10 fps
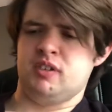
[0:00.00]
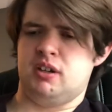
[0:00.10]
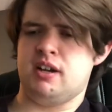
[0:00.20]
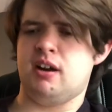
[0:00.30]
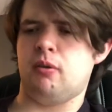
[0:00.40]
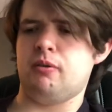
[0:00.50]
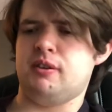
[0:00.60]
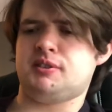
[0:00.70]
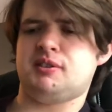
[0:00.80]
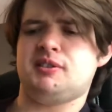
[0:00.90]
Now,
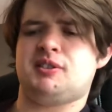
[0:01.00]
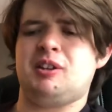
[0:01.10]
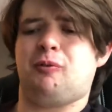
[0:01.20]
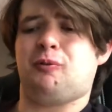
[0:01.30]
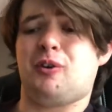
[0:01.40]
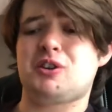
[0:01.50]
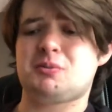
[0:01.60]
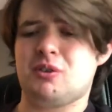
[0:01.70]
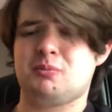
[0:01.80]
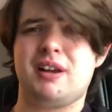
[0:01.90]
this is the
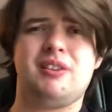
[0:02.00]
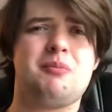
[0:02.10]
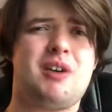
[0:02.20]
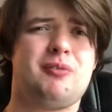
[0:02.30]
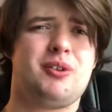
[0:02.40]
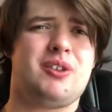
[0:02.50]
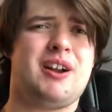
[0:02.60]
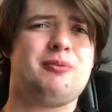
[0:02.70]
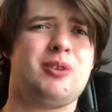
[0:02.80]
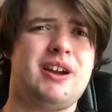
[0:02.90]
first book by Lee Mountford that
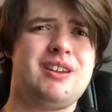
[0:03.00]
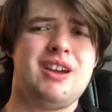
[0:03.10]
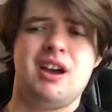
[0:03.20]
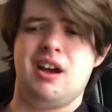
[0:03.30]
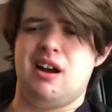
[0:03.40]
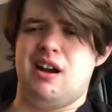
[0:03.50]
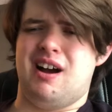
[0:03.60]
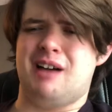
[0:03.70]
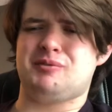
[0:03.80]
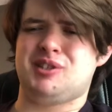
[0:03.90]
I've read.
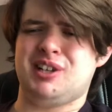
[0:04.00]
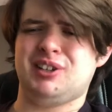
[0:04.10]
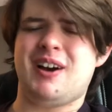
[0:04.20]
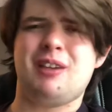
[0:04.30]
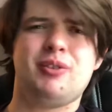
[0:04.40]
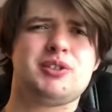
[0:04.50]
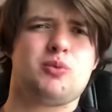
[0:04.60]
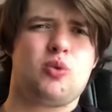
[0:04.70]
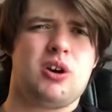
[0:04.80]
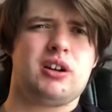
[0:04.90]
I've seen a lot of his
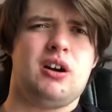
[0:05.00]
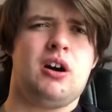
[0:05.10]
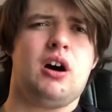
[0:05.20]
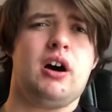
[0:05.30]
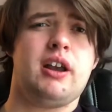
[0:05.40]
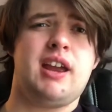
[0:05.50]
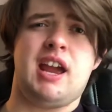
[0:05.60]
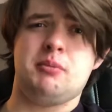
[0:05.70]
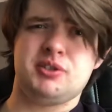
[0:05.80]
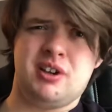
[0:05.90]
work on
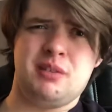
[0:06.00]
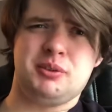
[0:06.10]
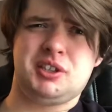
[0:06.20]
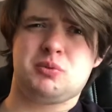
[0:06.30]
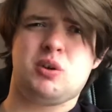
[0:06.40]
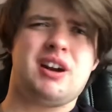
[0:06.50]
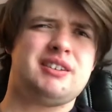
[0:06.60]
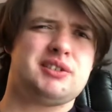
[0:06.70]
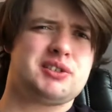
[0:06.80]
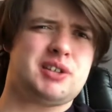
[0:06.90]
Amazon, which is where I
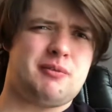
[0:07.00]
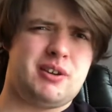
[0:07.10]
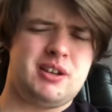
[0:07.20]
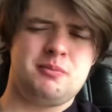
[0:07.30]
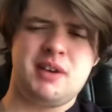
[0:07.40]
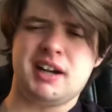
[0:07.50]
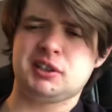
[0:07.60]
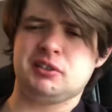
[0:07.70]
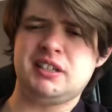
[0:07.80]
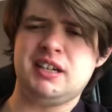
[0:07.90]
discovered him
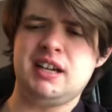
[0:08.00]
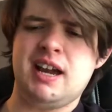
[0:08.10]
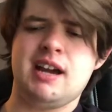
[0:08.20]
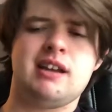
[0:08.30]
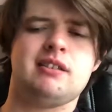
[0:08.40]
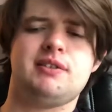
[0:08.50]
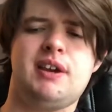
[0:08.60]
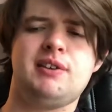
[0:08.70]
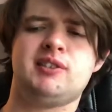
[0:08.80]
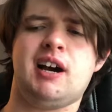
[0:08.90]
actually, and
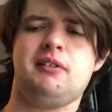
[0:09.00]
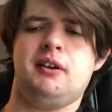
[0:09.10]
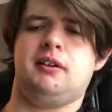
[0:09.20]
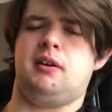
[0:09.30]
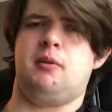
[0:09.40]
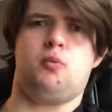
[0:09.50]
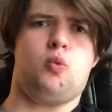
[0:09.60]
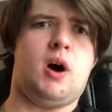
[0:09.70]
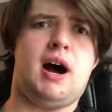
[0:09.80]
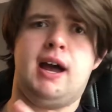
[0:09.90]
he's got like a
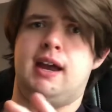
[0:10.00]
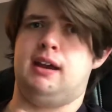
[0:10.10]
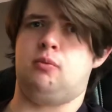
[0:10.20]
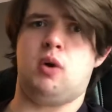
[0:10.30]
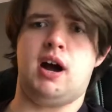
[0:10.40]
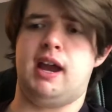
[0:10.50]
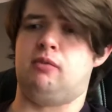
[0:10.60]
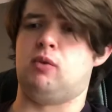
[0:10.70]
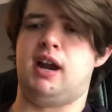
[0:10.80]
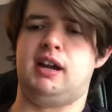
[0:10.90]
wide,
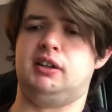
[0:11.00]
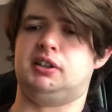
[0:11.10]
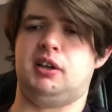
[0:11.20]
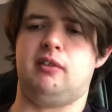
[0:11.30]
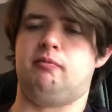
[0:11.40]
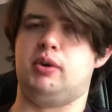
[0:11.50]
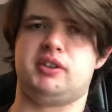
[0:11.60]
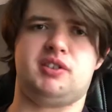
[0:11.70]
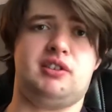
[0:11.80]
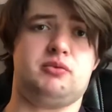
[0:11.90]
wide range of
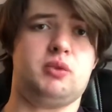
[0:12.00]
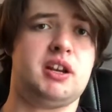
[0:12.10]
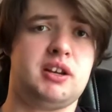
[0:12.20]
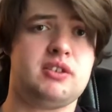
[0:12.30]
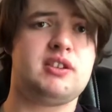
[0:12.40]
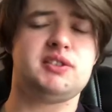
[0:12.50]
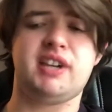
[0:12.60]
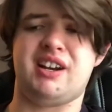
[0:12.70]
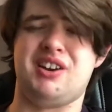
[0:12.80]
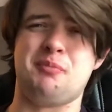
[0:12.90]
books that he's written. He's
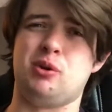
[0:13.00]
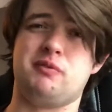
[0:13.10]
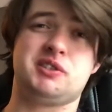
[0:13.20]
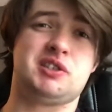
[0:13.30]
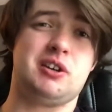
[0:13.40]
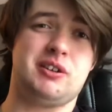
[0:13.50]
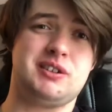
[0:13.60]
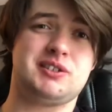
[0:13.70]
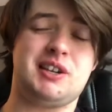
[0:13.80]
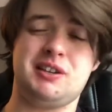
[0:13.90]
got a number of
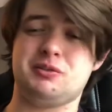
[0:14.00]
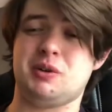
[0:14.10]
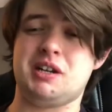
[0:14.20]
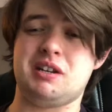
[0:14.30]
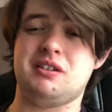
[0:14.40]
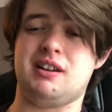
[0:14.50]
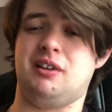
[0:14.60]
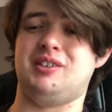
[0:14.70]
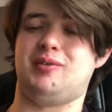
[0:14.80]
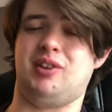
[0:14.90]
series that he's written, and
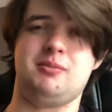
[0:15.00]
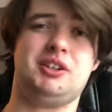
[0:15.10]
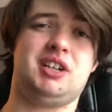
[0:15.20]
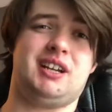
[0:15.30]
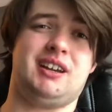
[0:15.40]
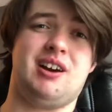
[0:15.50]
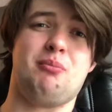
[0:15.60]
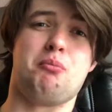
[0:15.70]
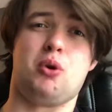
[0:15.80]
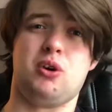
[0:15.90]
I'll definitely be checking out
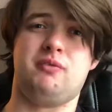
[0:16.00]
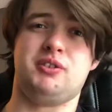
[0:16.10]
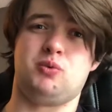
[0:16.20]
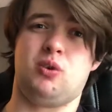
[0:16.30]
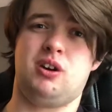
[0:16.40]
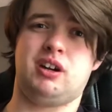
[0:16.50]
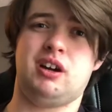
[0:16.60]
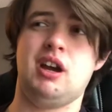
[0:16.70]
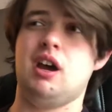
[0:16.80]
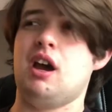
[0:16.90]
more of his work.
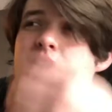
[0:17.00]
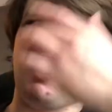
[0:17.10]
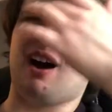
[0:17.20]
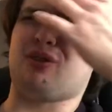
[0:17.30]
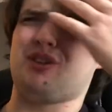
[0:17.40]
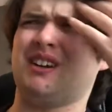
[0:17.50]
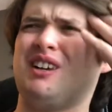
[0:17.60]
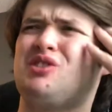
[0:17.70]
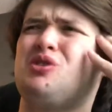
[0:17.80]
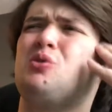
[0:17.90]
I think
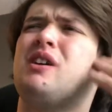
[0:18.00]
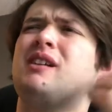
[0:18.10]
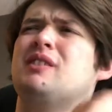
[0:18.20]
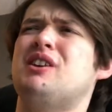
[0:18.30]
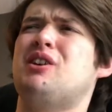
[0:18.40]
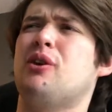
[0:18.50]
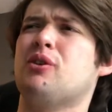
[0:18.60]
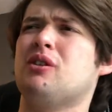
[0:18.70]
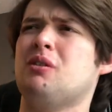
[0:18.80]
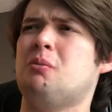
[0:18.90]
I do have
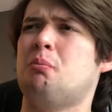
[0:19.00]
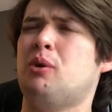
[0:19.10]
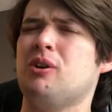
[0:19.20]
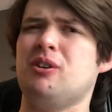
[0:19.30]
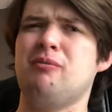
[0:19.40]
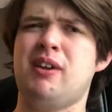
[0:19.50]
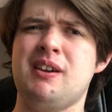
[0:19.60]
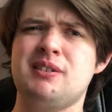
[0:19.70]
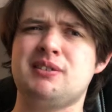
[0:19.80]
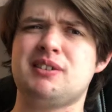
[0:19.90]
another book of
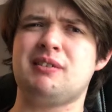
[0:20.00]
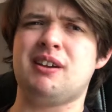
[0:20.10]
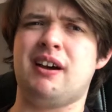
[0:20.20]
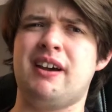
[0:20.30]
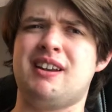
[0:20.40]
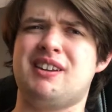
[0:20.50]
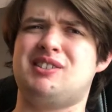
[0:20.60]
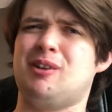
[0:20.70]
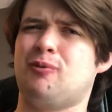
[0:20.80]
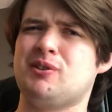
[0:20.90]
his uh, in a
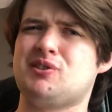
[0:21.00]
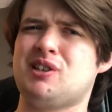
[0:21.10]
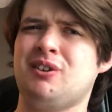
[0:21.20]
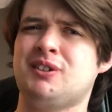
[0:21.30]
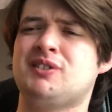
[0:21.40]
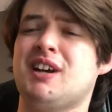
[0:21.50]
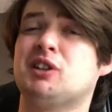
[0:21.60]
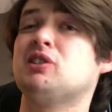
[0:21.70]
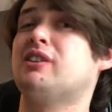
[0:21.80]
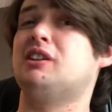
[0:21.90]
different series. It's
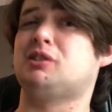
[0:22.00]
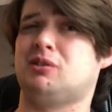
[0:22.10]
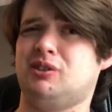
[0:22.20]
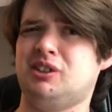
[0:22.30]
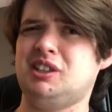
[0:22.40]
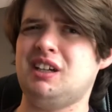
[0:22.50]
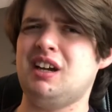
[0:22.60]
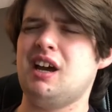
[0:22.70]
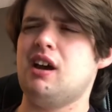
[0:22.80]
actually a trilogy.